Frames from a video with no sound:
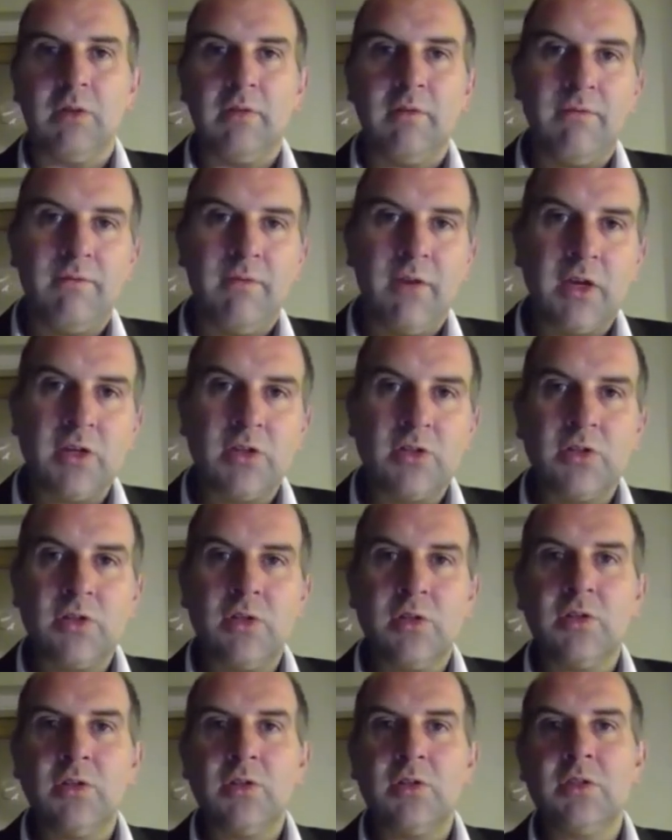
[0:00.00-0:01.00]

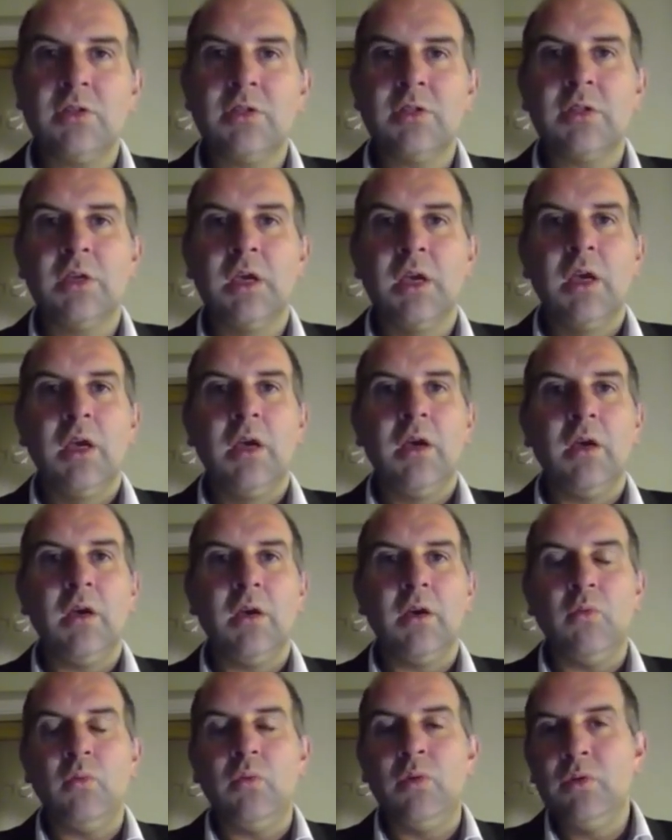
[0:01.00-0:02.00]
Infections,
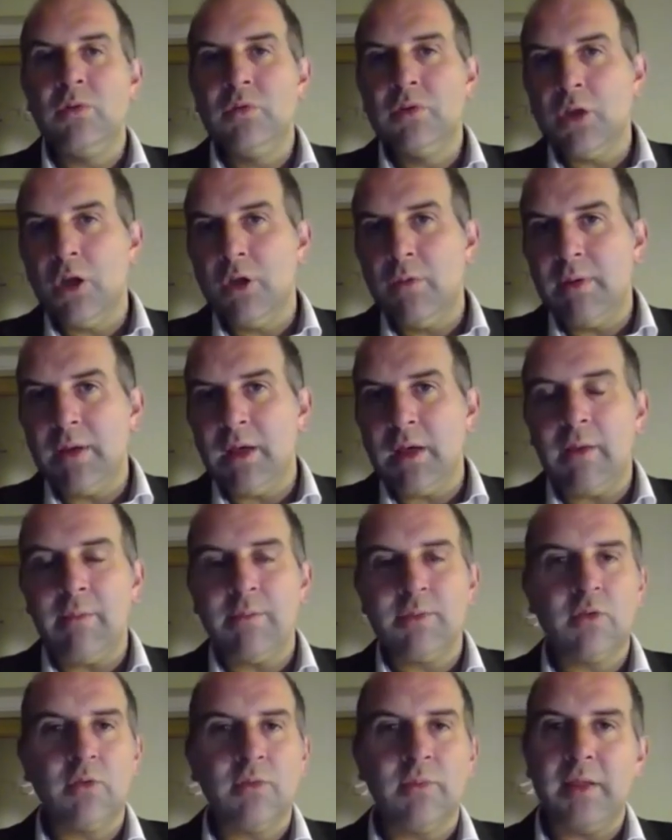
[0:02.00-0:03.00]
uh, wounds opening up,
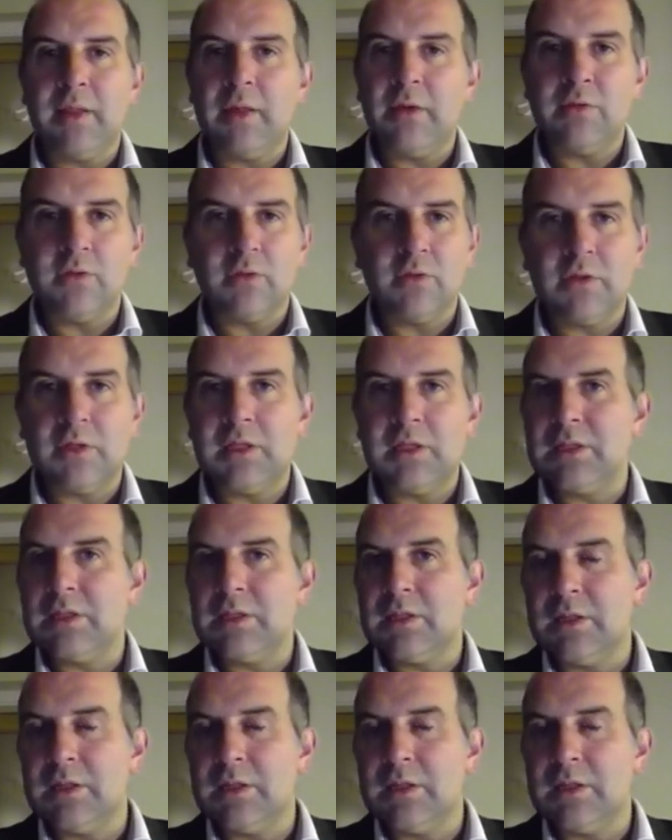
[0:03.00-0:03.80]
talking about those sorts of things,